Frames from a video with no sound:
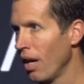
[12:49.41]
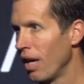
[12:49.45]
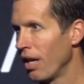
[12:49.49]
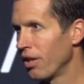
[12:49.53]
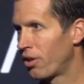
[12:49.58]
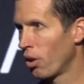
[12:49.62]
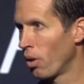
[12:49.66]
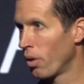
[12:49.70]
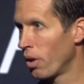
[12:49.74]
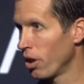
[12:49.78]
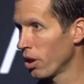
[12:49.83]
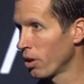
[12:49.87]

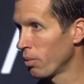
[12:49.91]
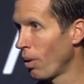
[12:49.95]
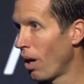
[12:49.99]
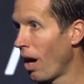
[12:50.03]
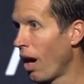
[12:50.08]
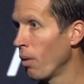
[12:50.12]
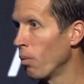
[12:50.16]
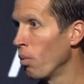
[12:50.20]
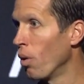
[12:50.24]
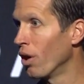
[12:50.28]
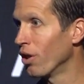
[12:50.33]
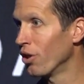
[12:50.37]
And so, here's what
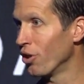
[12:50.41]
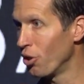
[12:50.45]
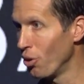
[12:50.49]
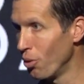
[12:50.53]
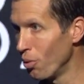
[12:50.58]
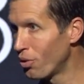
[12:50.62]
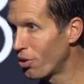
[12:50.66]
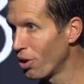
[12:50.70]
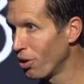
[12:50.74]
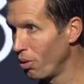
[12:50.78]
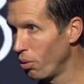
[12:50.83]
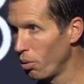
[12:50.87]
I want
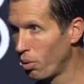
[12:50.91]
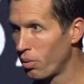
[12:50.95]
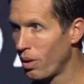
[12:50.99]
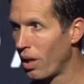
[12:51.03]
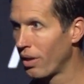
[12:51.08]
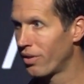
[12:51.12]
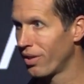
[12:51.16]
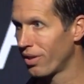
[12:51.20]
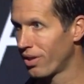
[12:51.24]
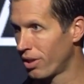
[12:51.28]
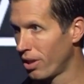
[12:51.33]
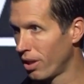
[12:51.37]
you to do
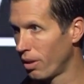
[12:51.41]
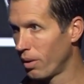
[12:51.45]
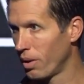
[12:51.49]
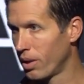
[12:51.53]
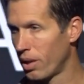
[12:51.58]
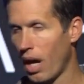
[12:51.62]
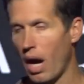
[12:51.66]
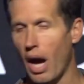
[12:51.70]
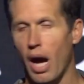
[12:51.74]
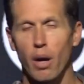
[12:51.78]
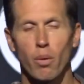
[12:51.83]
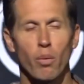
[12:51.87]
throughout this
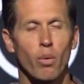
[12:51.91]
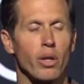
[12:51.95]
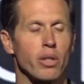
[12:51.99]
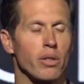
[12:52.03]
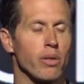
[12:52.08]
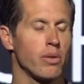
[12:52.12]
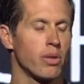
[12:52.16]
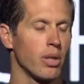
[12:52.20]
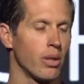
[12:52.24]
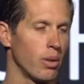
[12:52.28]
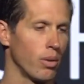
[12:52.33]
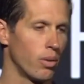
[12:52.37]
series I want
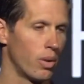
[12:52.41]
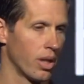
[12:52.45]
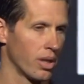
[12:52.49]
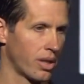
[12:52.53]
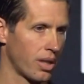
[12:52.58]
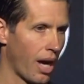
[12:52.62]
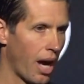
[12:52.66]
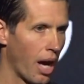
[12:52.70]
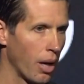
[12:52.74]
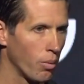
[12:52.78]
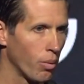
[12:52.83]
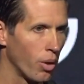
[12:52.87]
you to do
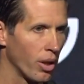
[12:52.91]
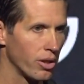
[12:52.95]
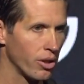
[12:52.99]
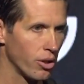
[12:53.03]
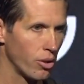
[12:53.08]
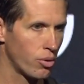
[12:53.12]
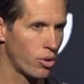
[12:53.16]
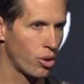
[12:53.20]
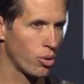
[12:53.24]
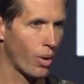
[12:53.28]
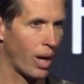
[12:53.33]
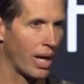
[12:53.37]
this. I want
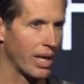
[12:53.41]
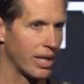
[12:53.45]
you to